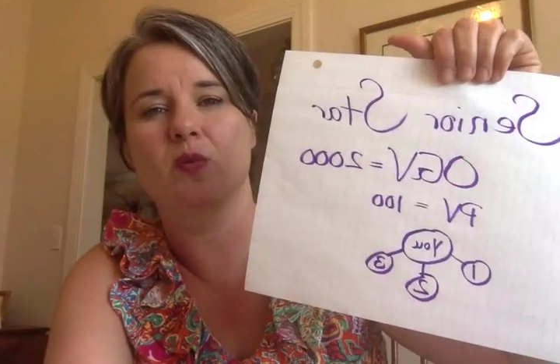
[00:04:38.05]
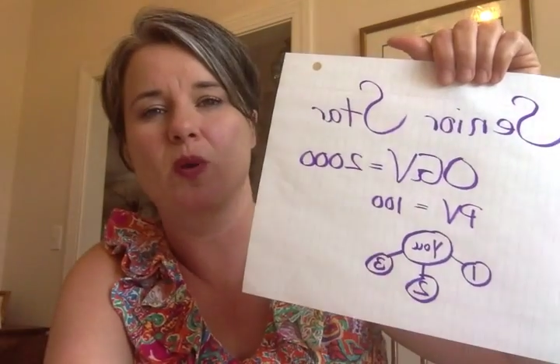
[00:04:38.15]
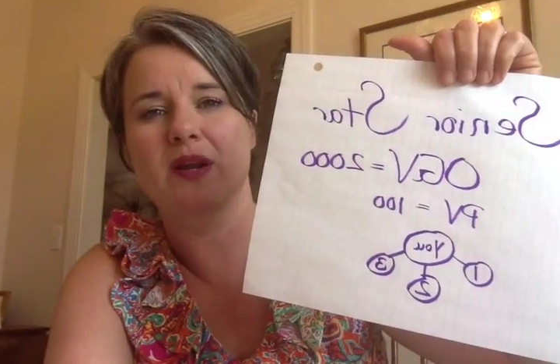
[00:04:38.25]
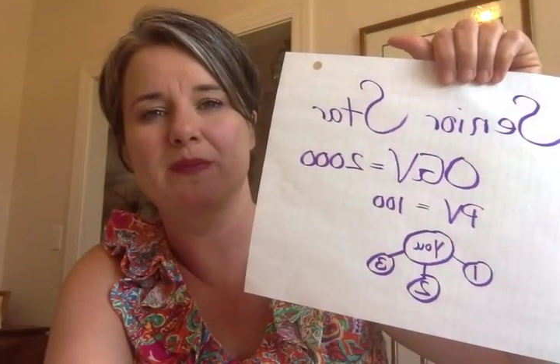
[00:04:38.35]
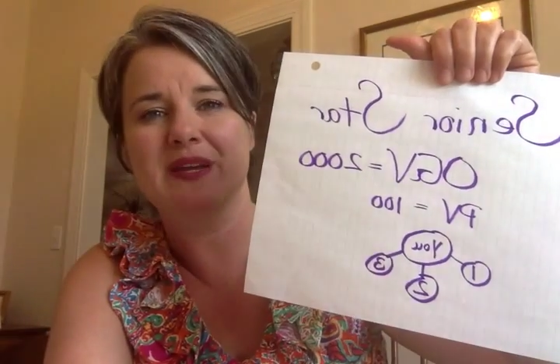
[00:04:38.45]

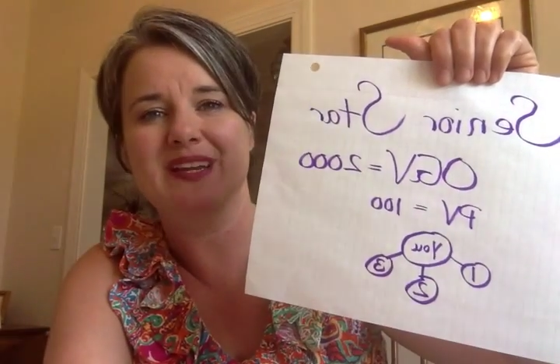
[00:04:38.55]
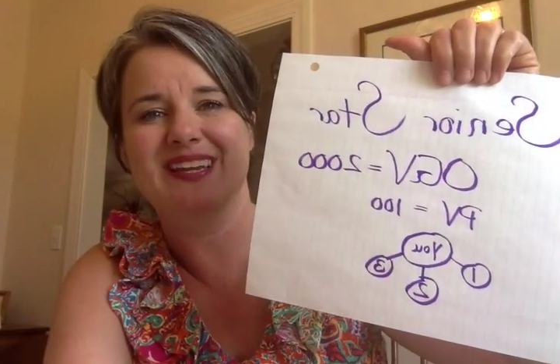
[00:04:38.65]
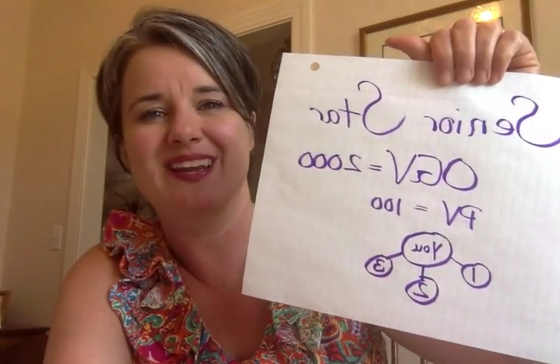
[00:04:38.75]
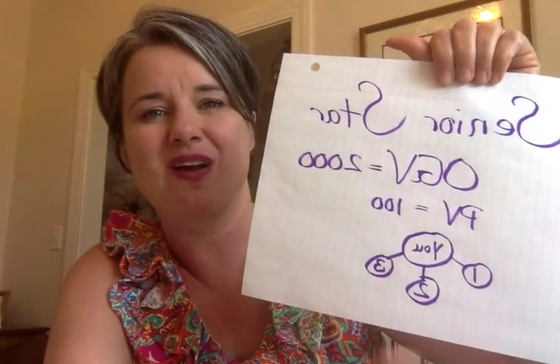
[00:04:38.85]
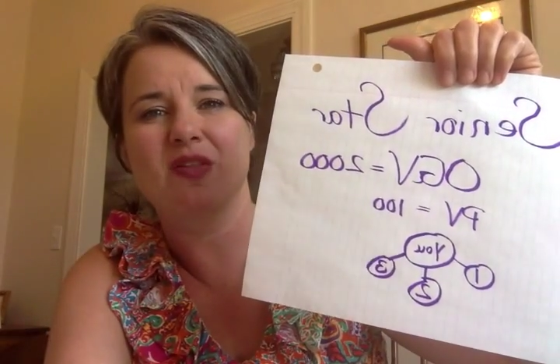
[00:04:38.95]
want to be able to
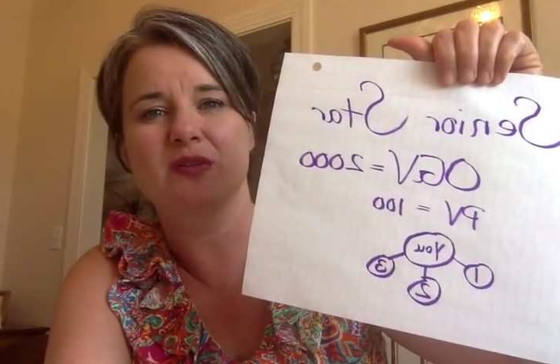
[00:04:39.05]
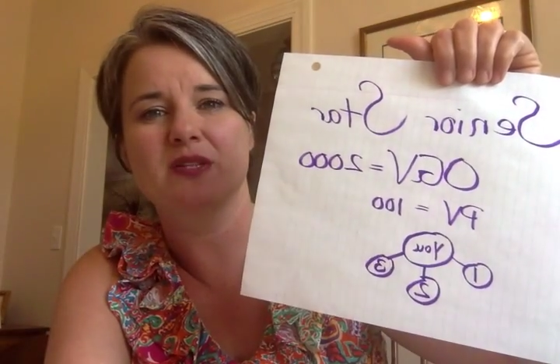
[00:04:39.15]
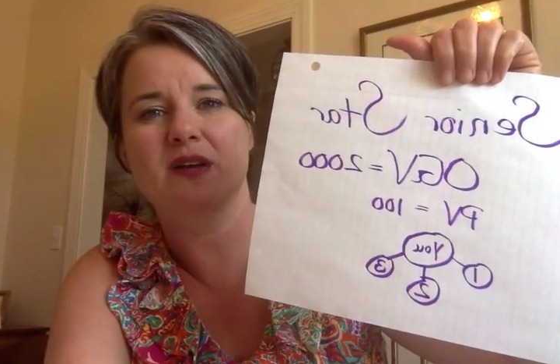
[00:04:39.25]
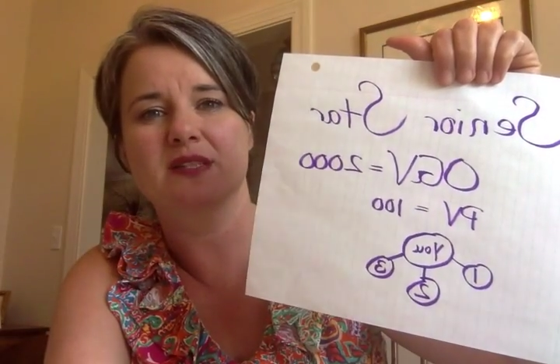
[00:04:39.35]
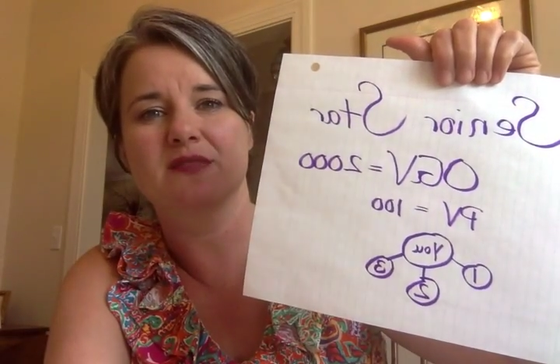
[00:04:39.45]
get all
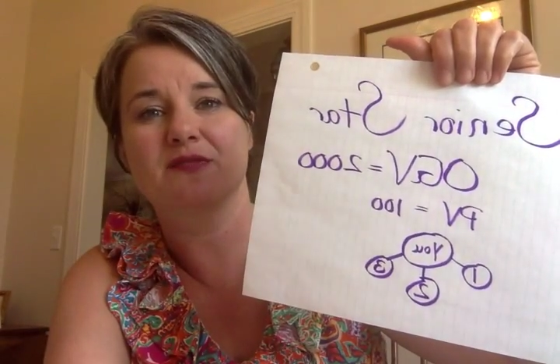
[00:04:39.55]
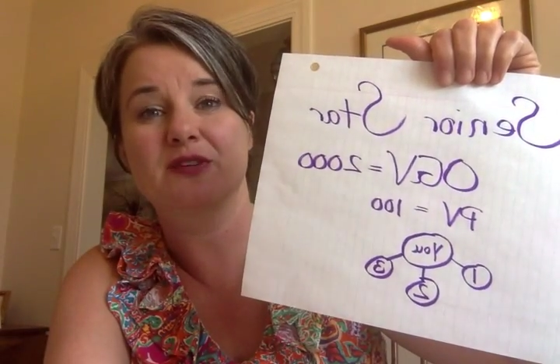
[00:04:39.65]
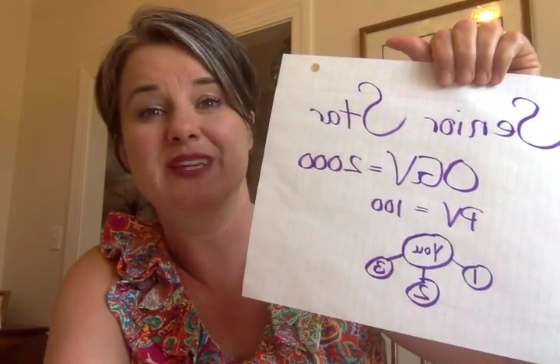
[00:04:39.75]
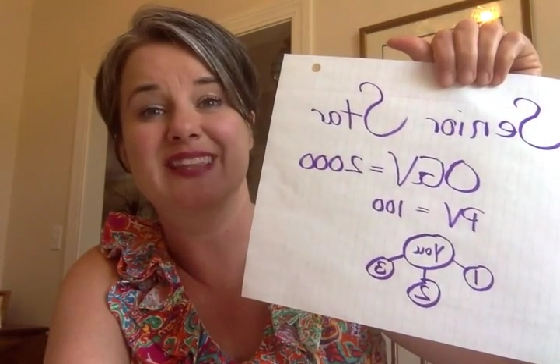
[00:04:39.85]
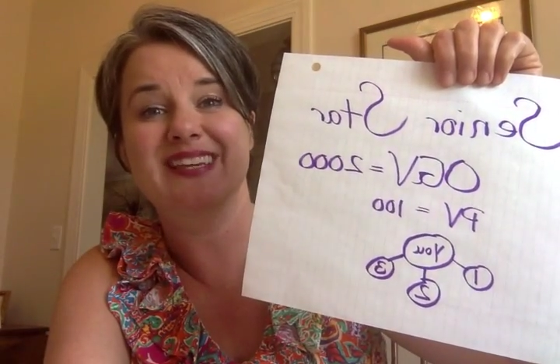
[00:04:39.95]
those awesome
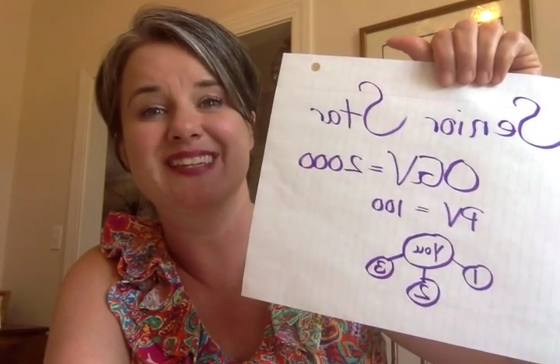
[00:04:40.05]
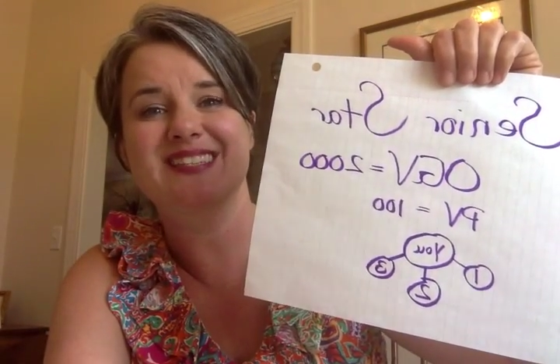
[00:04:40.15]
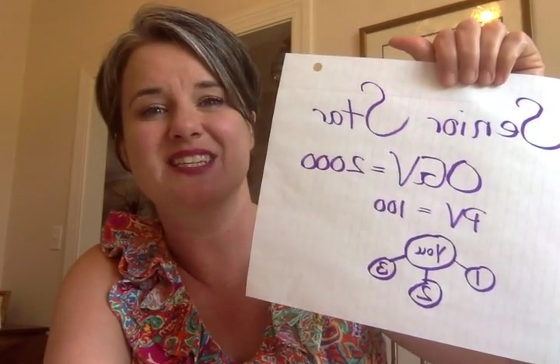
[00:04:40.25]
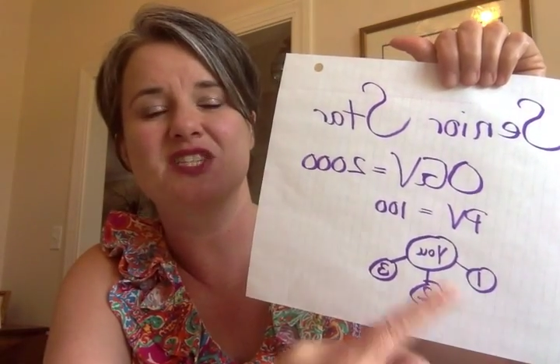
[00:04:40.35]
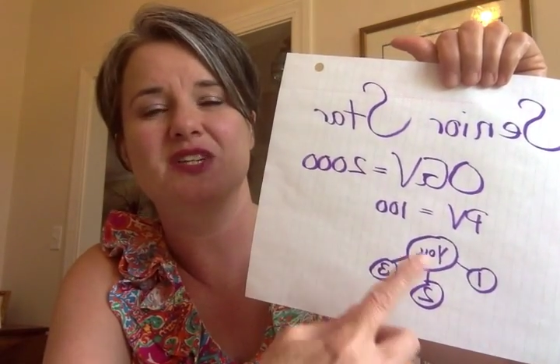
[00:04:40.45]
free
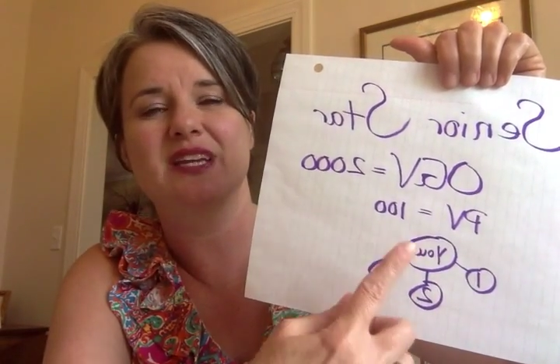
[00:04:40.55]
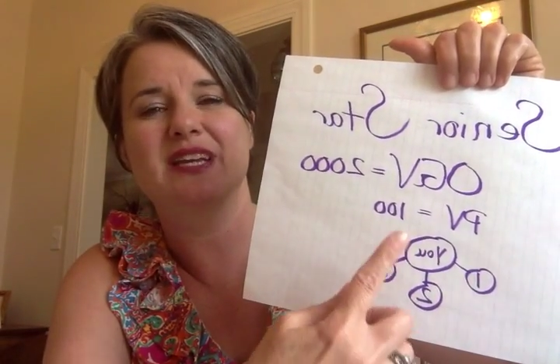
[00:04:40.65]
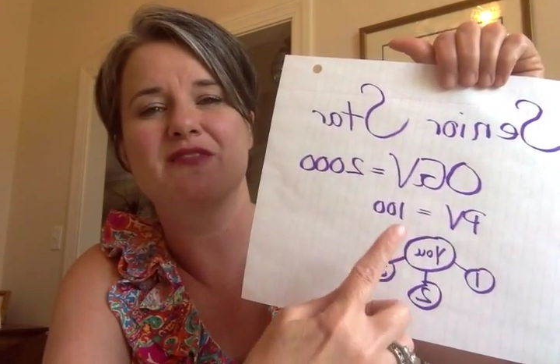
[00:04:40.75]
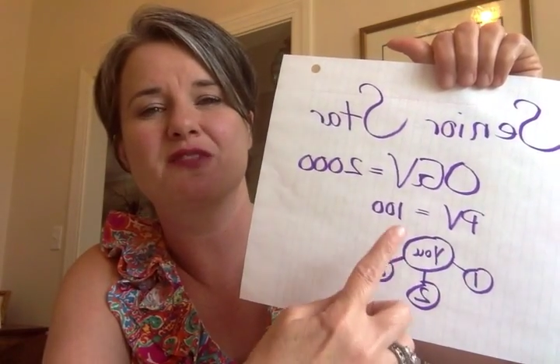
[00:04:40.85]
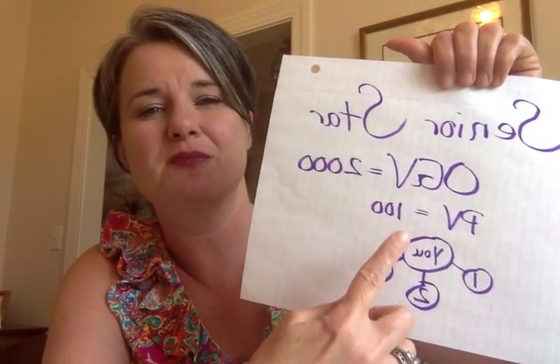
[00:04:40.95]
things that you can
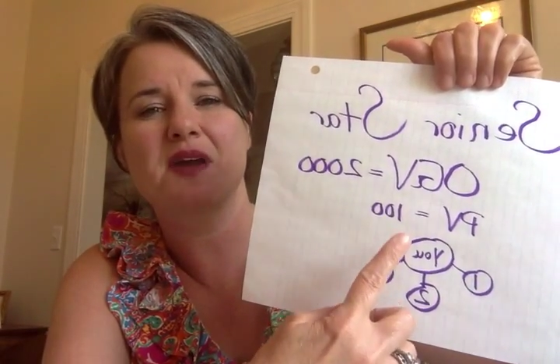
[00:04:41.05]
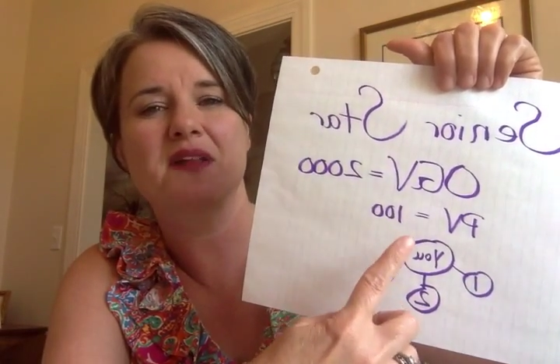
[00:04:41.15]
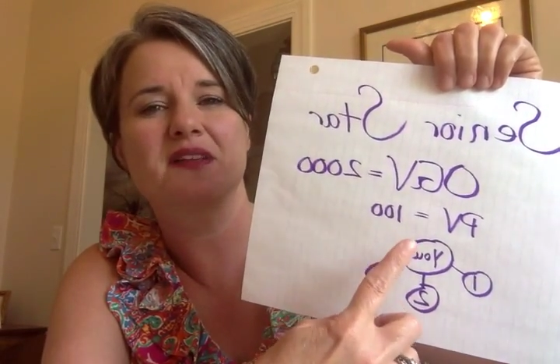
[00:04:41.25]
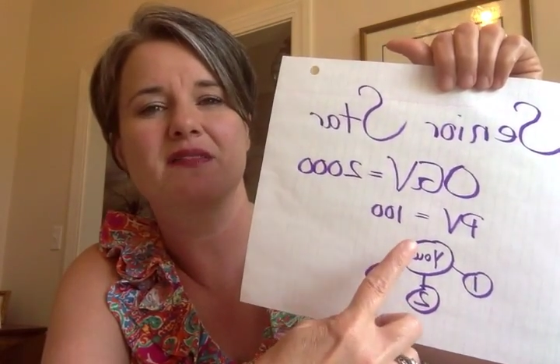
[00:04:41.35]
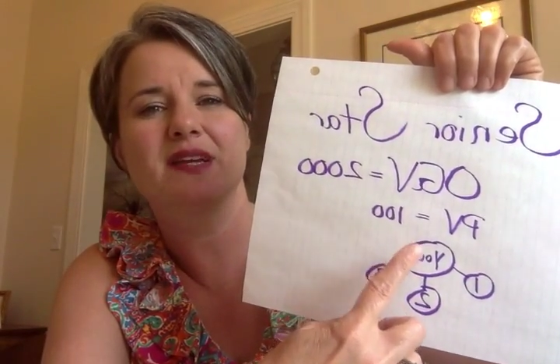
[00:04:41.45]
get from
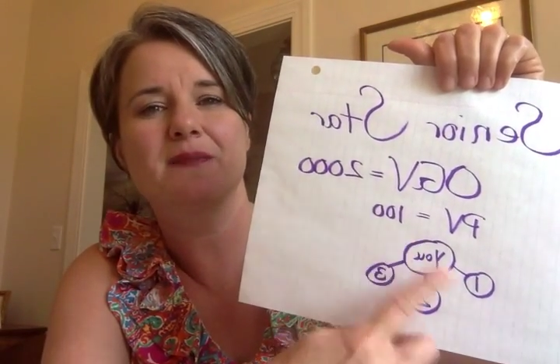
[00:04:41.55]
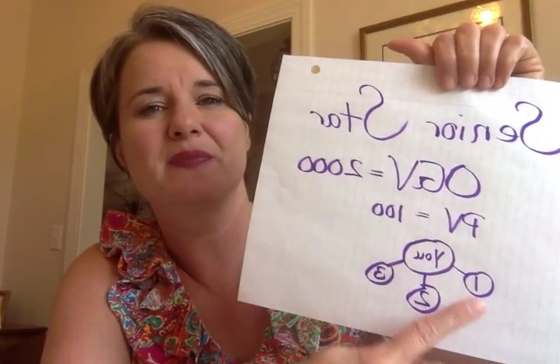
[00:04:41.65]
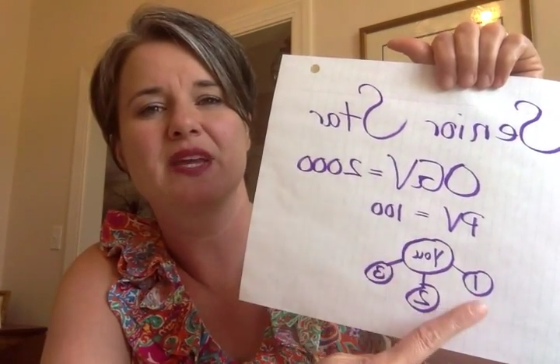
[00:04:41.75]
Young Living.